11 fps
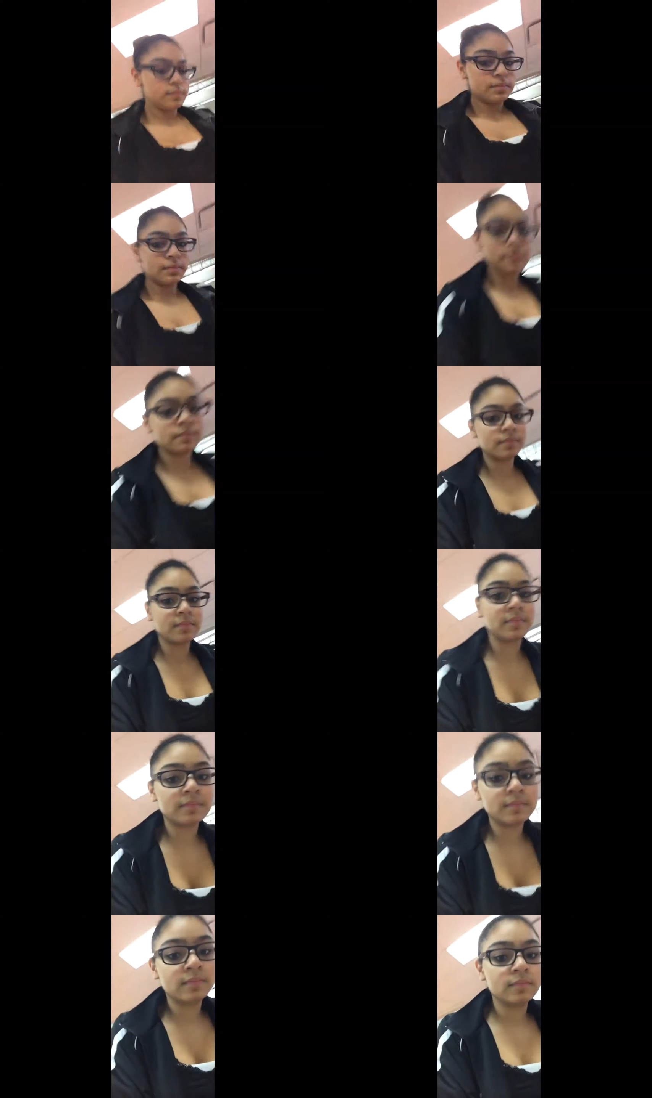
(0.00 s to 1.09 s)

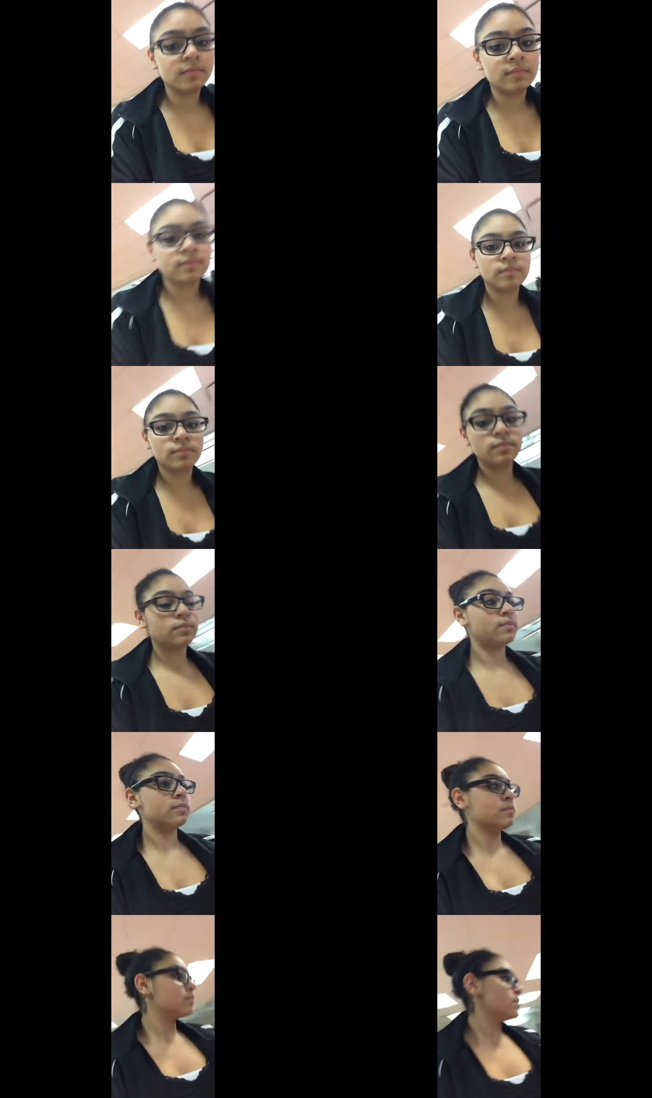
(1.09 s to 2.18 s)

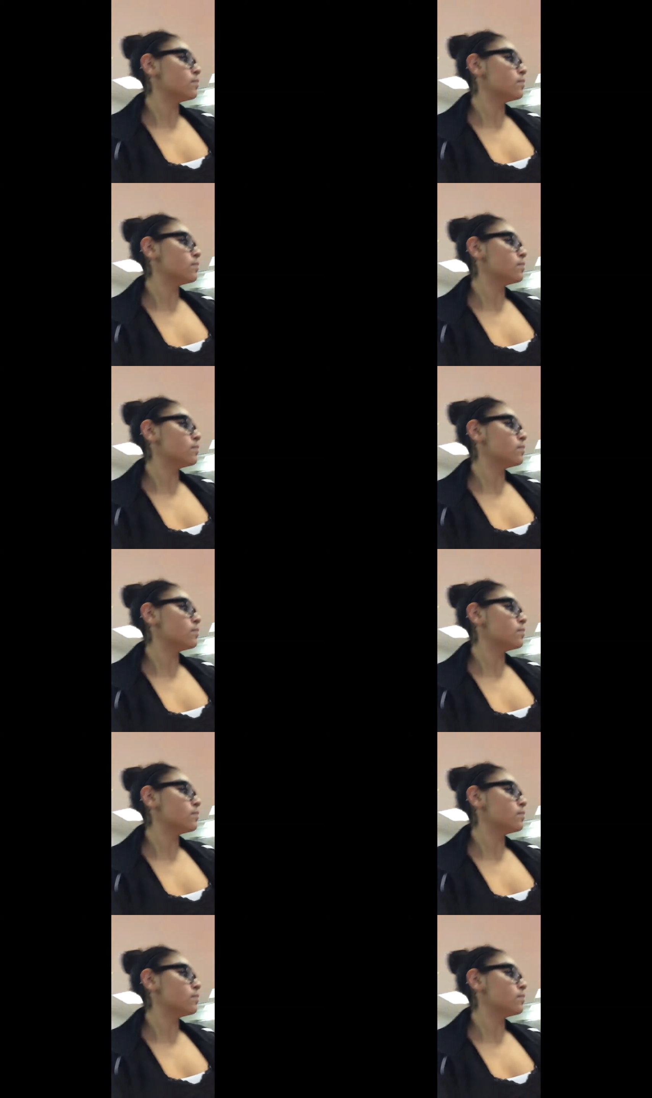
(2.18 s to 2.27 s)
No one is speaking in this clip.